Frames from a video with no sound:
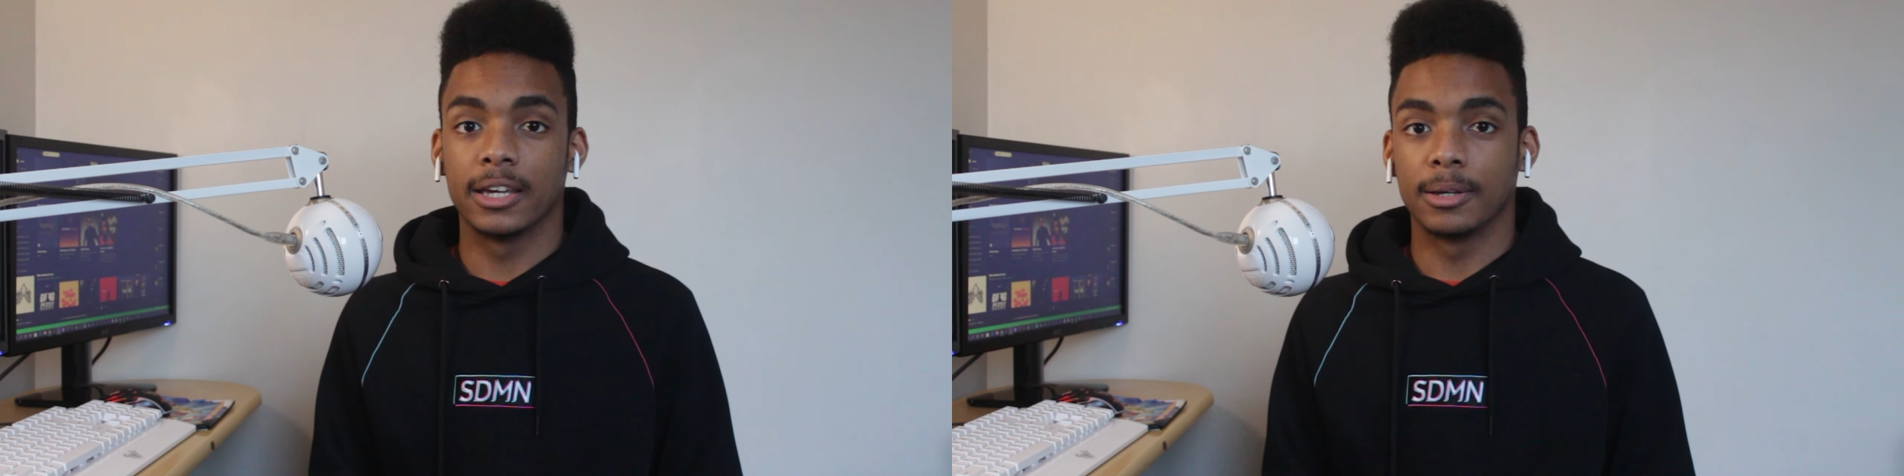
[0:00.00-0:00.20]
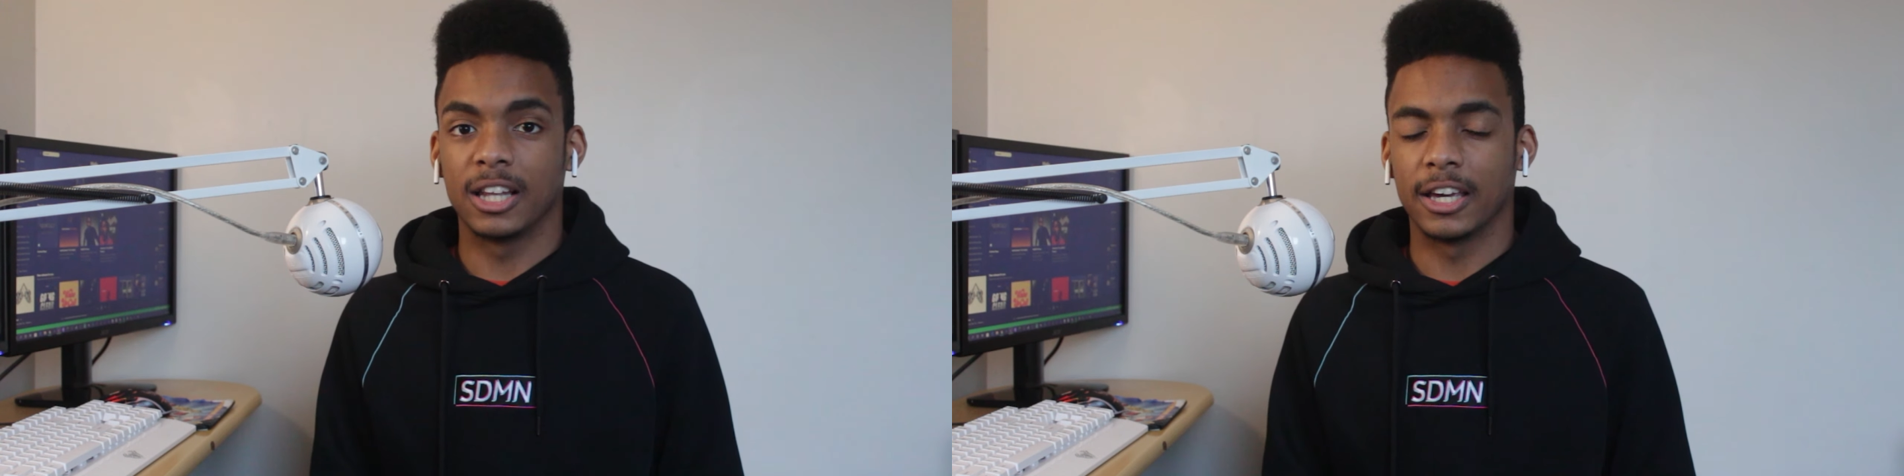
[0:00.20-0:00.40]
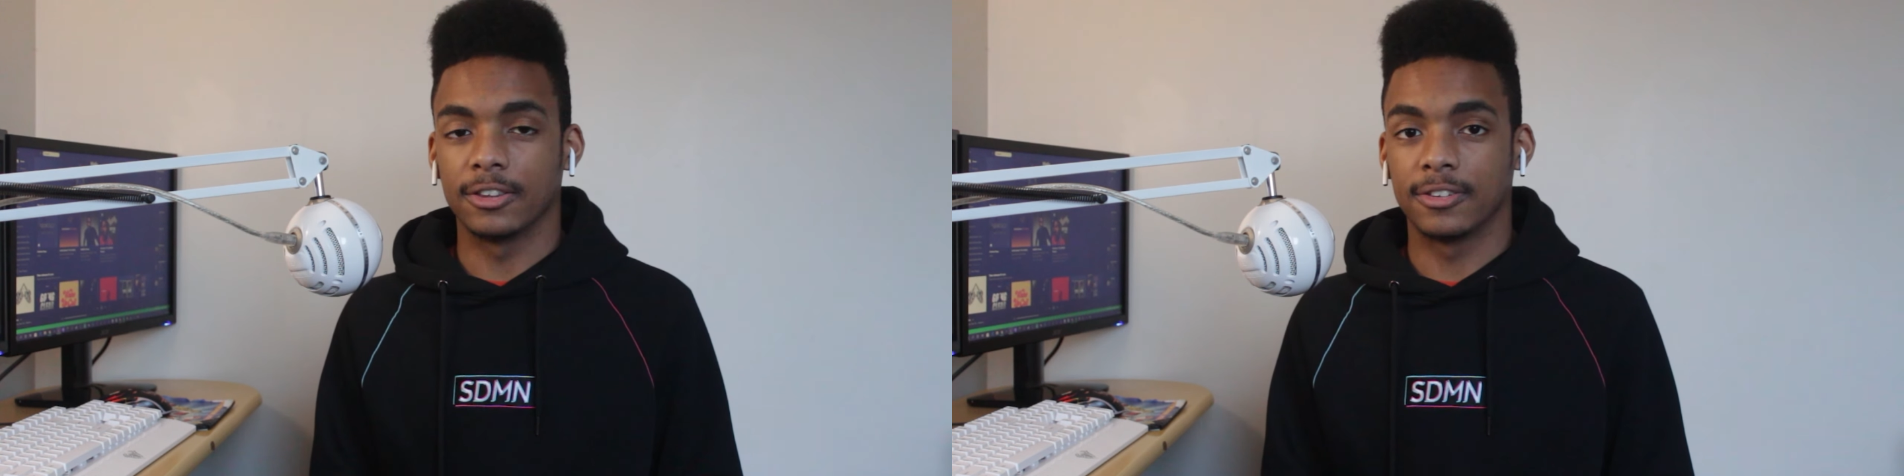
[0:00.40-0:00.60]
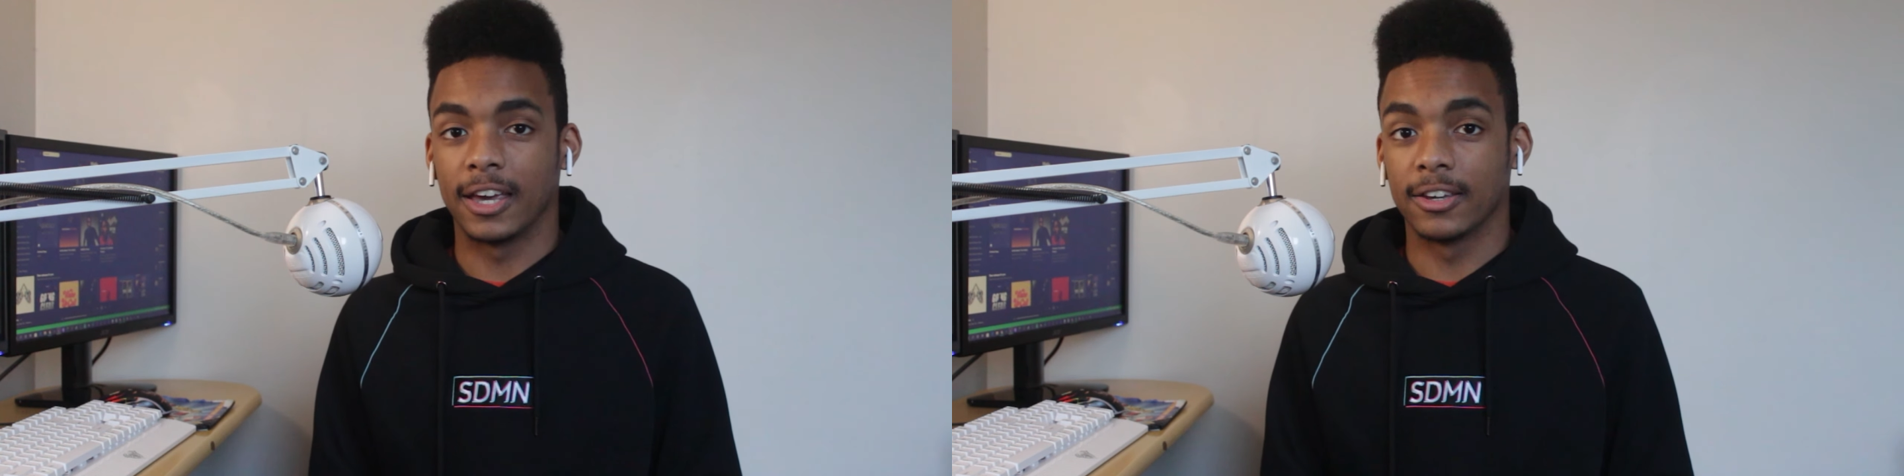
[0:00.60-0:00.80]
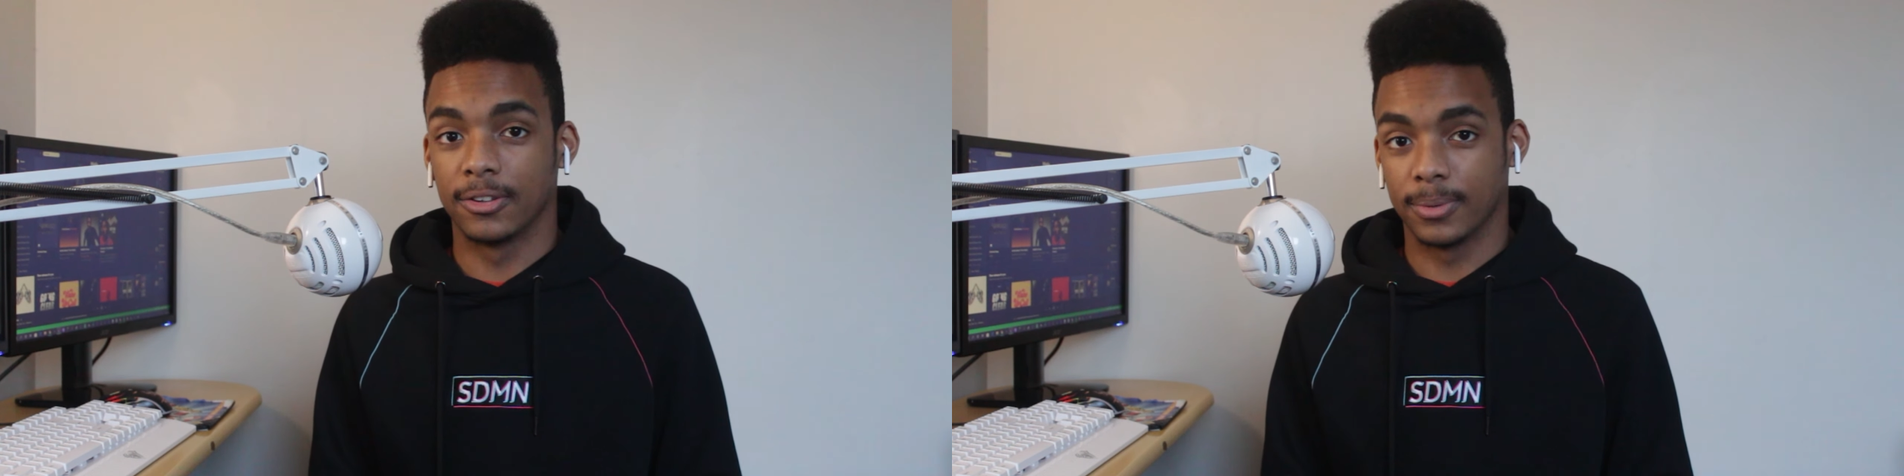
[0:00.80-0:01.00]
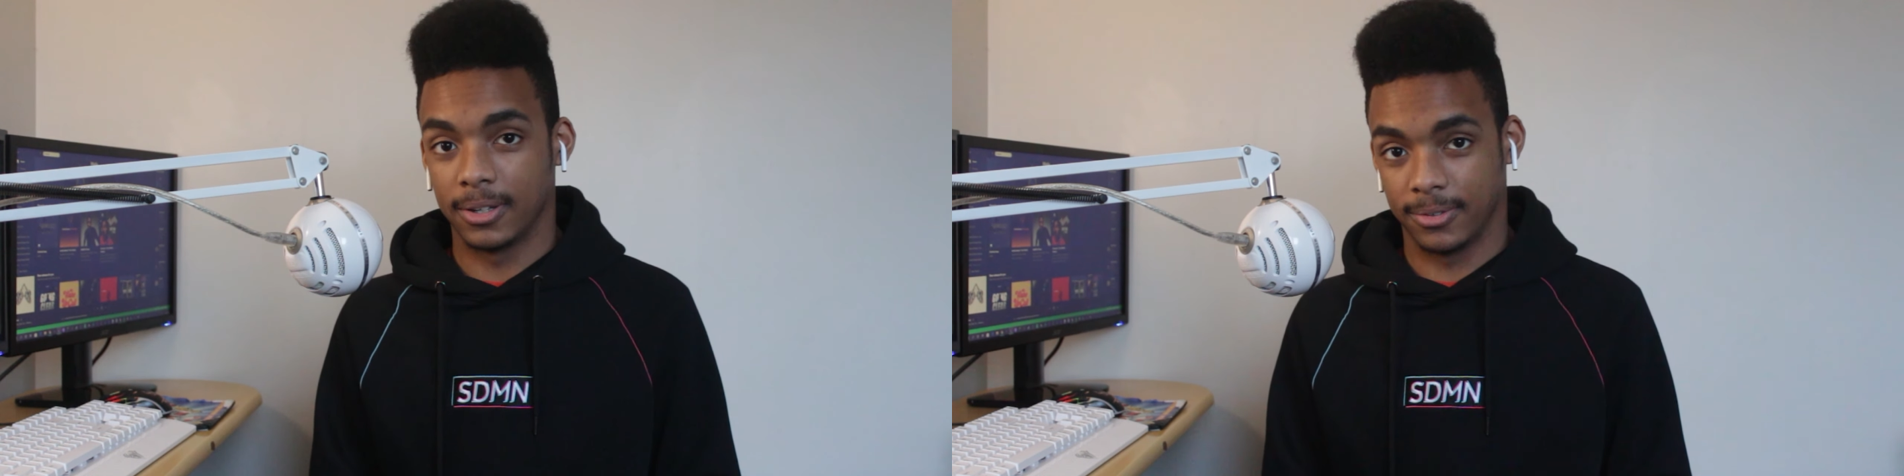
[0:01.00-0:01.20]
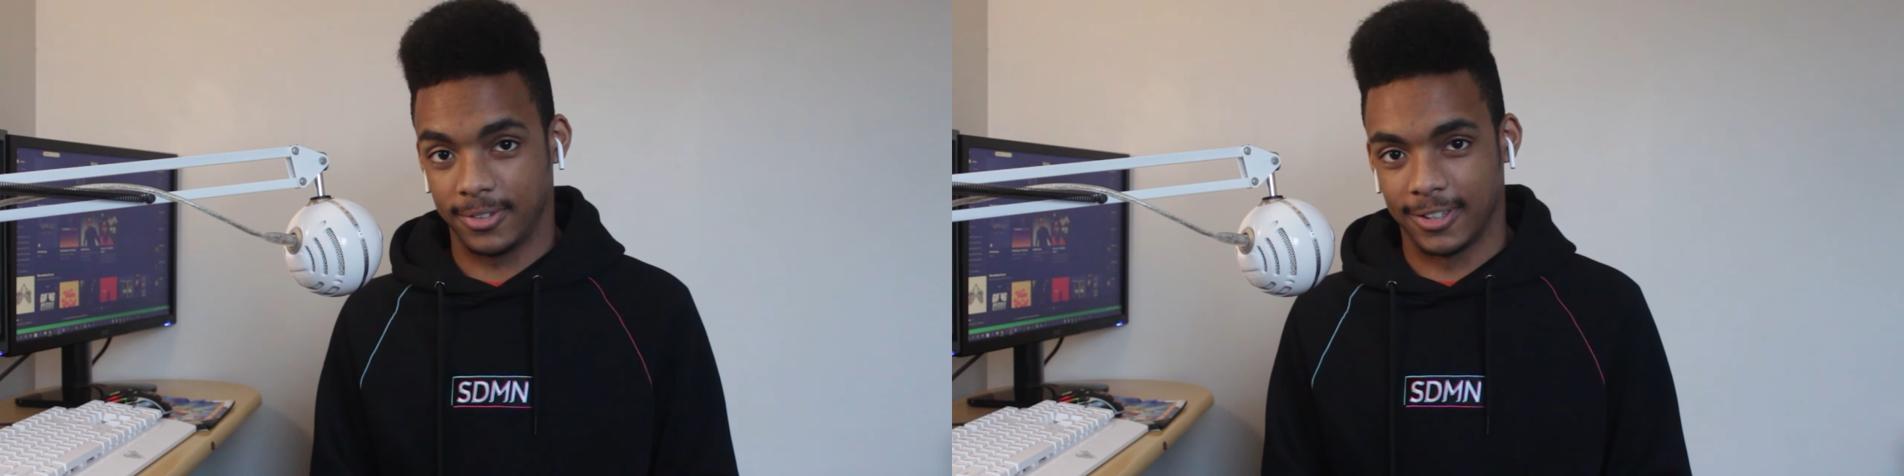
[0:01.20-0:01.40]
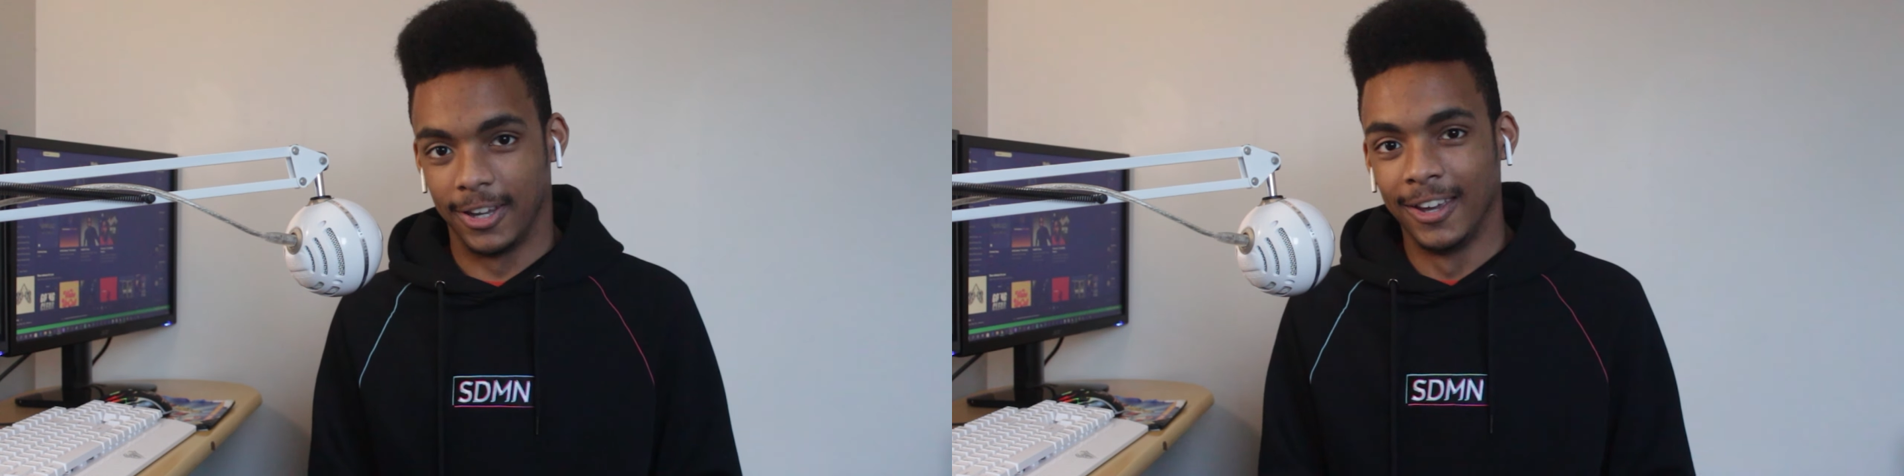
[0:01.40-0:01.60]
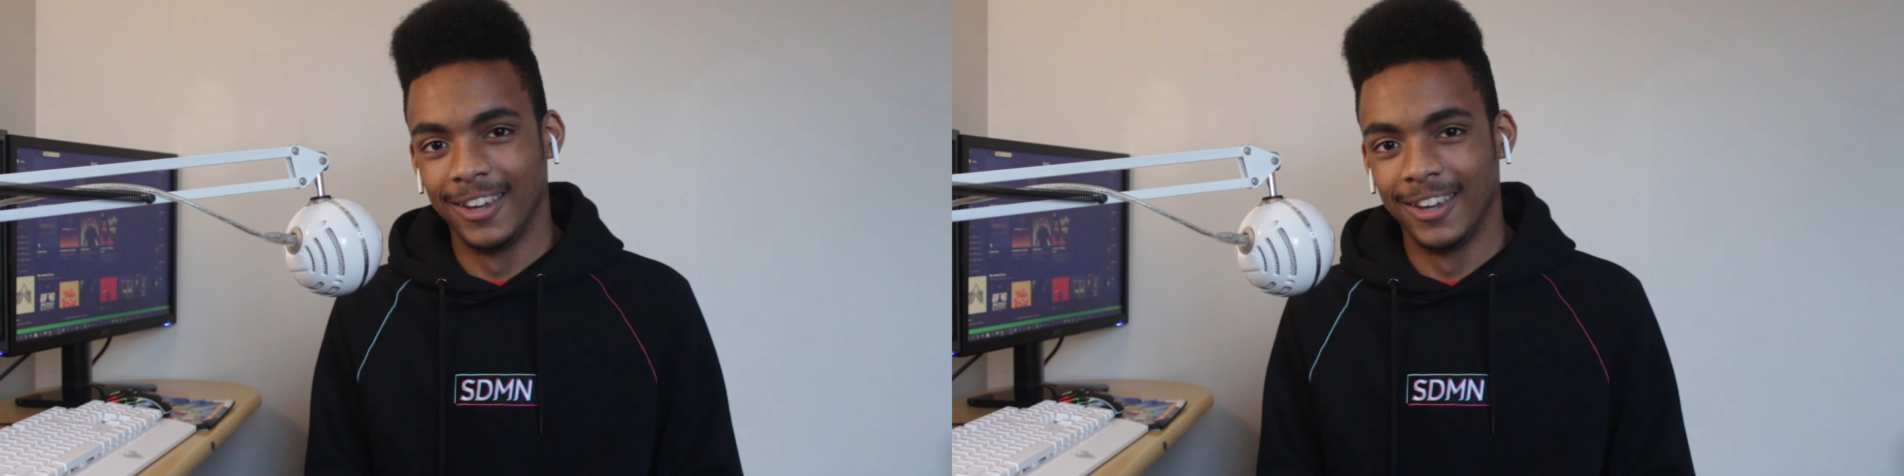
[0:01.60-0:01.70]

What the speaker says: I like tech as well. So